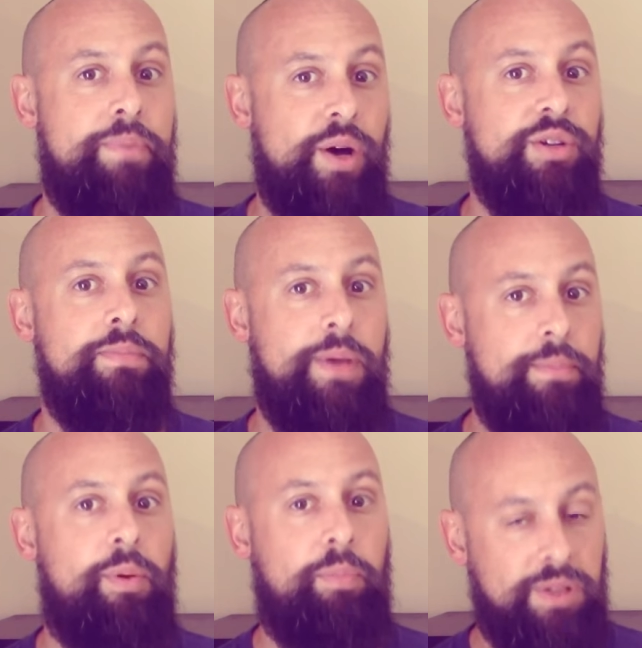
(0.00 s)
billion
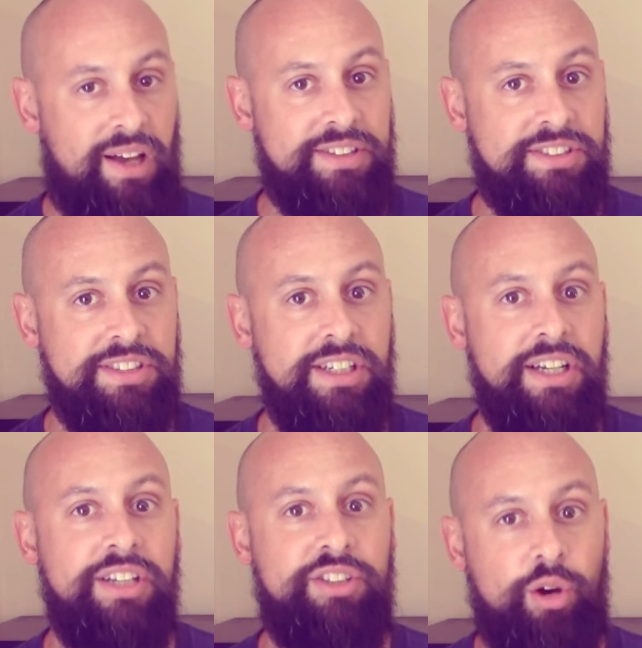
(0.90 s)
people plus.
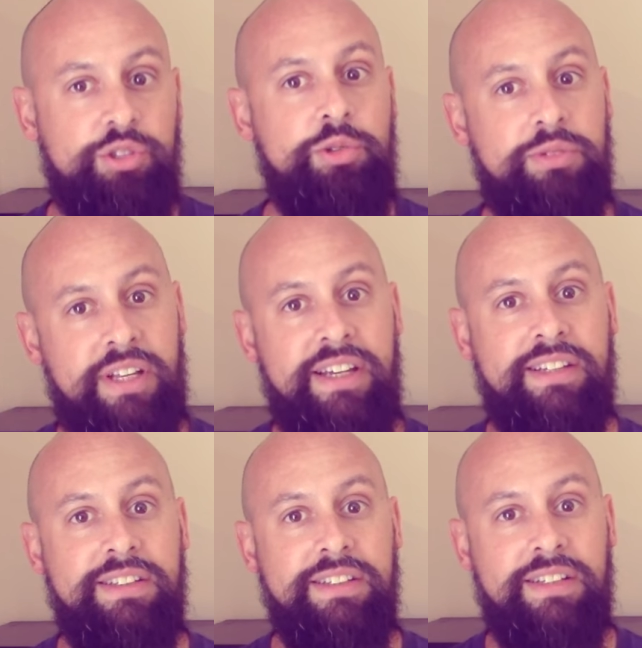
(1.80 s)
Don't you think